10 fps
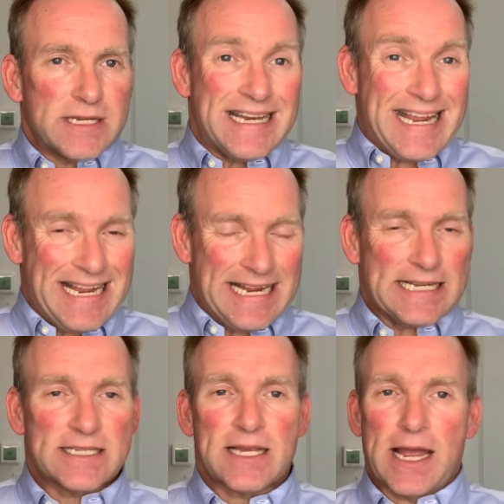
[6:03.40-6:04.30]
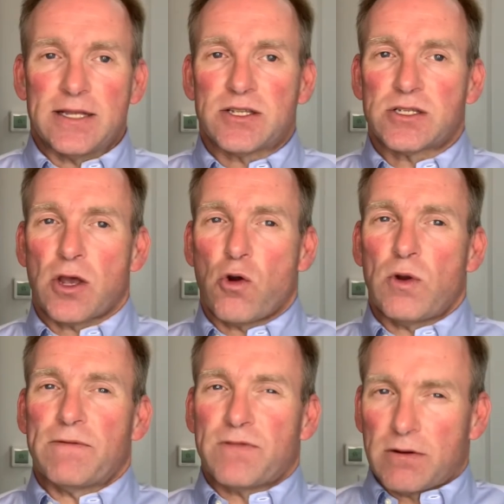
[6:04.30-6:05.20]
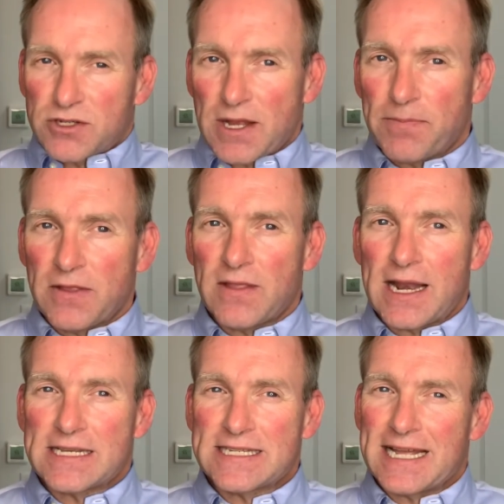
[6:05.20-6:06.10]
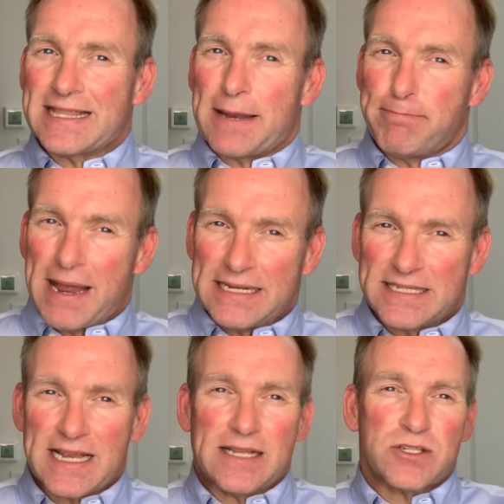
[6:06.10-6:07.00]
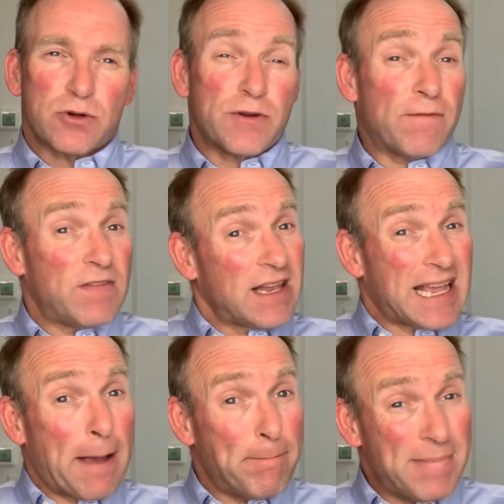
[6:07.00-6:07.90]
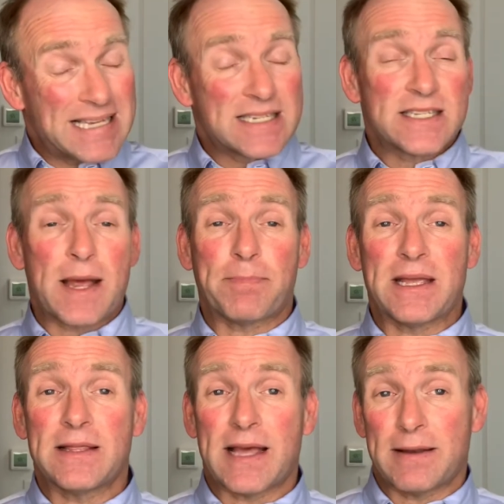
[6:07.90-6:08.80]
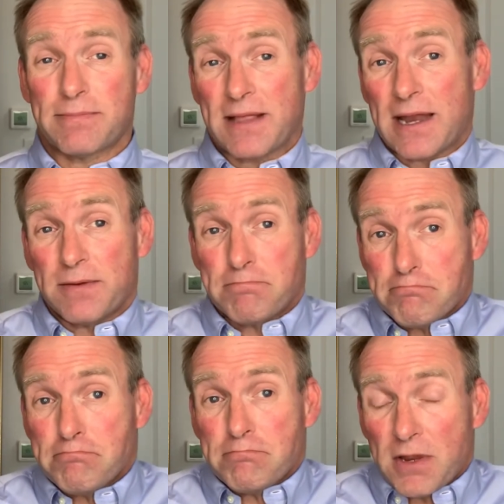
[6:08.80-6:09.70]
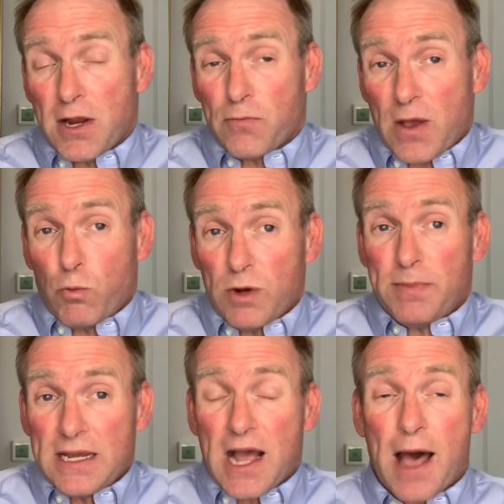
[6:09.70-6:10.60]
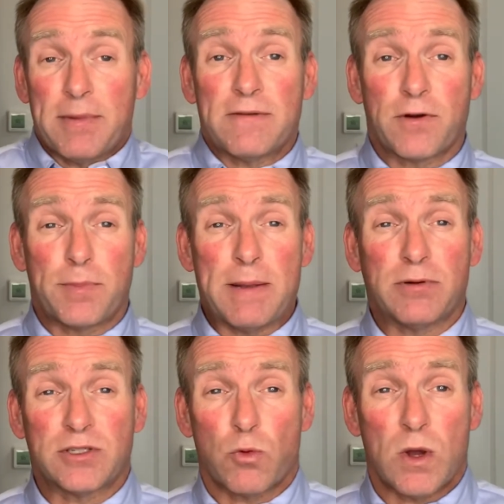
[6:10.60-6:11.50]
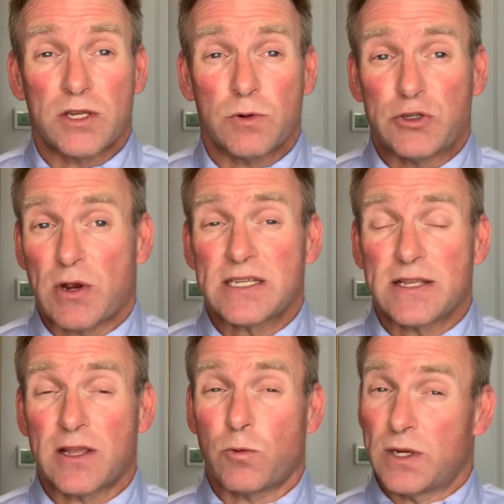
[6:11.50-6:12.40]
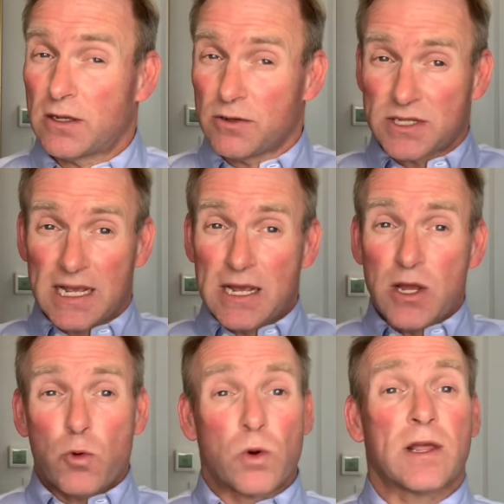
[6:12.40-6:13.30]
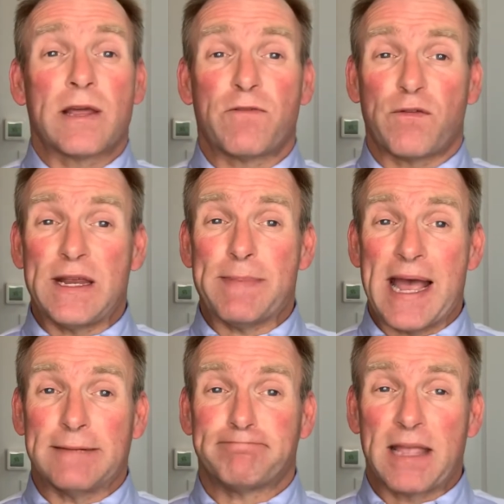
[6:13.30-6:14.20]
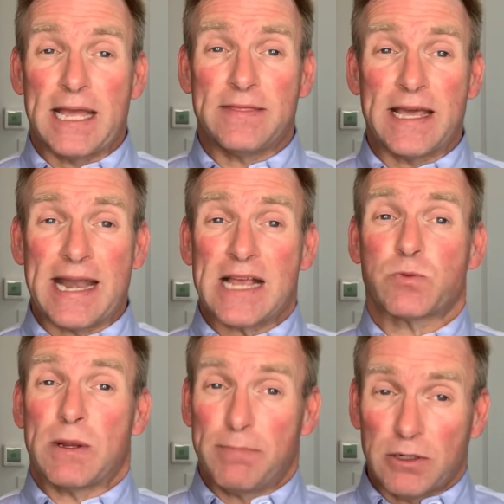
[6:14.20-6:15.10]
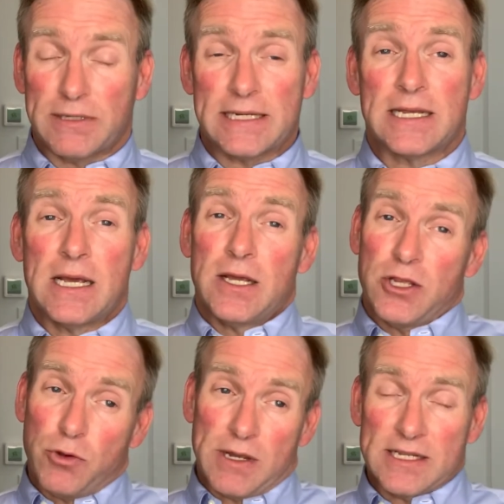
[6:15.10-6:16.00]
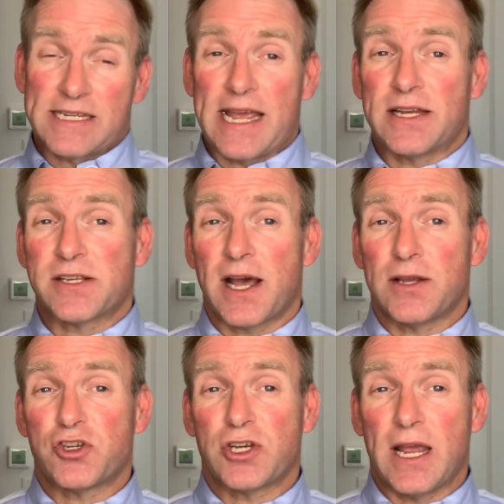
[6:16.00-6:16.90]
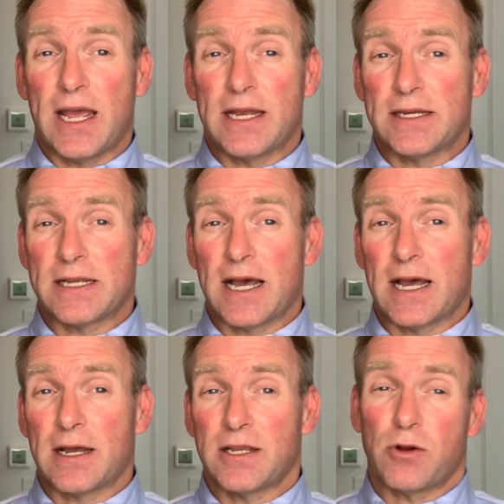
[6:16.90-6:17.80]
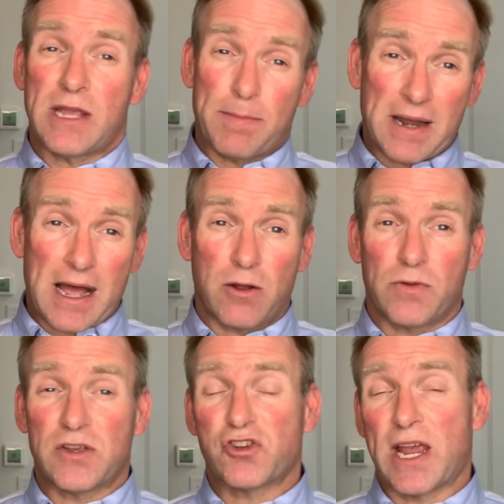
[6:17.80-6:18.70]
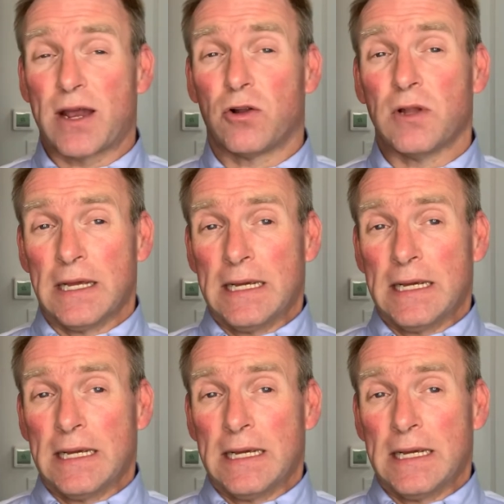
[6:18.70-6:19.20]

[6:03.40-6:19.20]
needs. And so if there's something that I said that made sense, or you feel like I missed something that would be common for people to want to address in their wills, we're looking for feedback. And then as we build it, you can stay in touch and keep an eye on this channel